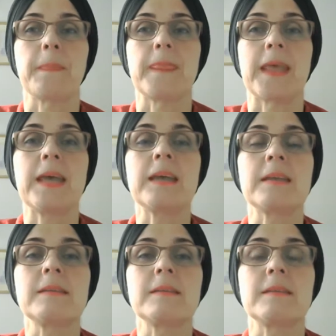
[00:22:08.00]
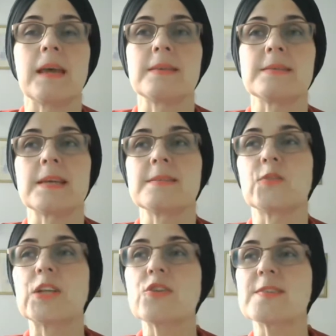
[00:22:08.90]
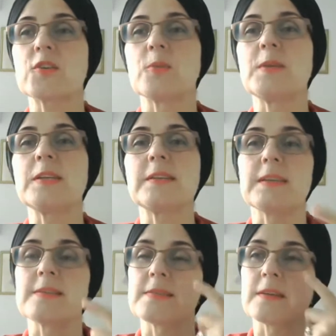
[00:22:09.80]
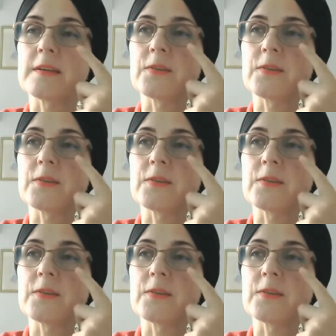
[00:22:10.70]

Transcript: And as religious communities